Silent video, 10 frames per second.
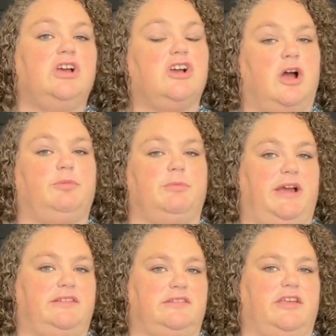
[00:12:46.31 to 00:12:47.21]

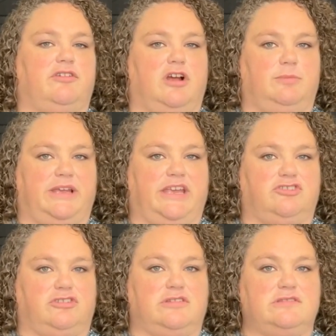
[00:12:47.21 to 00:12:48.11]
compromises other
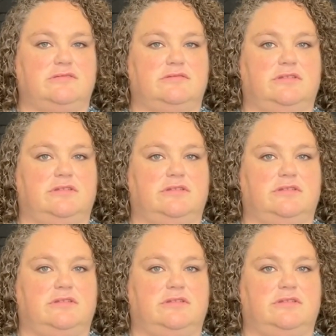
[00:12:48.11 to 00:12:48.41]
obligations.